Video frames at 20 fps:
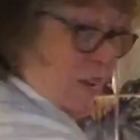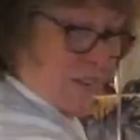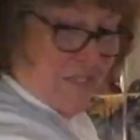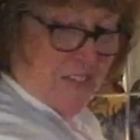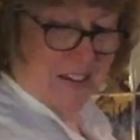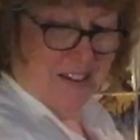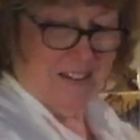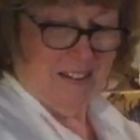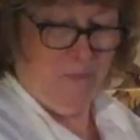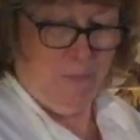one
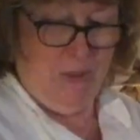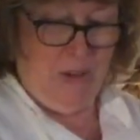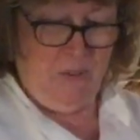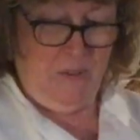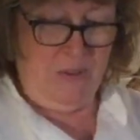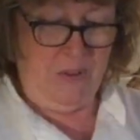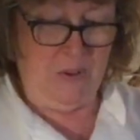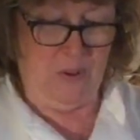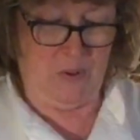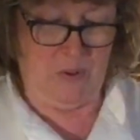that has been
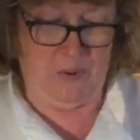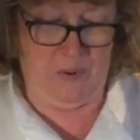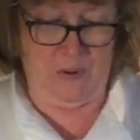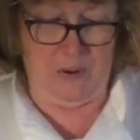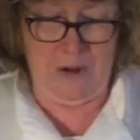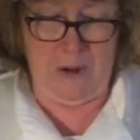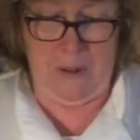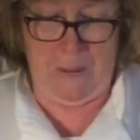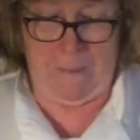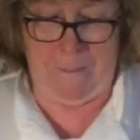on the
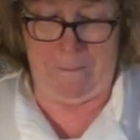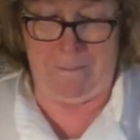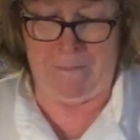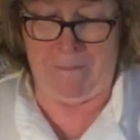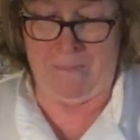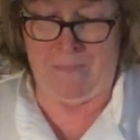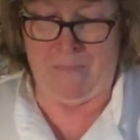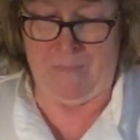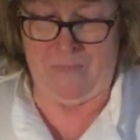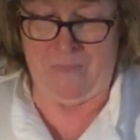cooker.
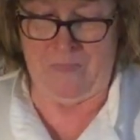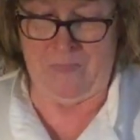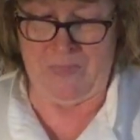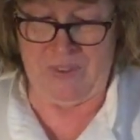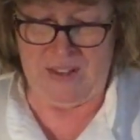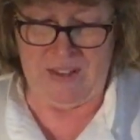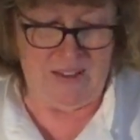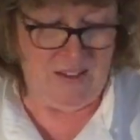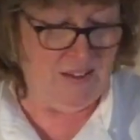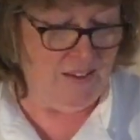
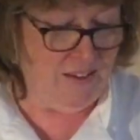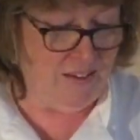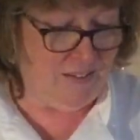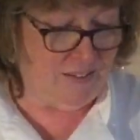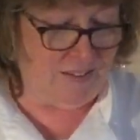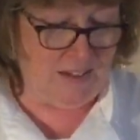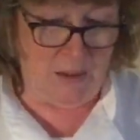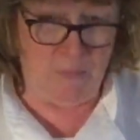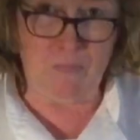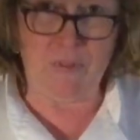
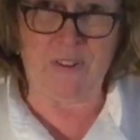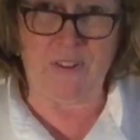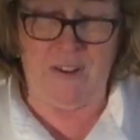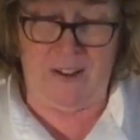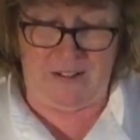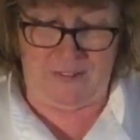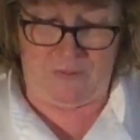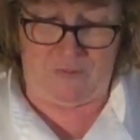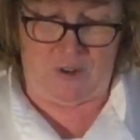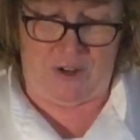Same
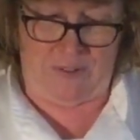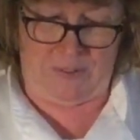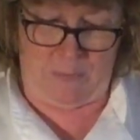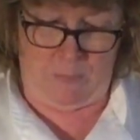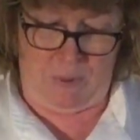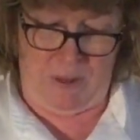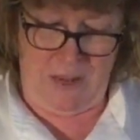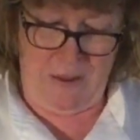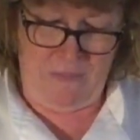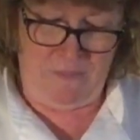size of
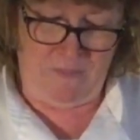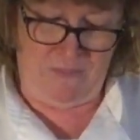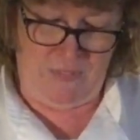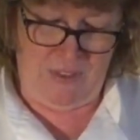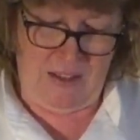recipe.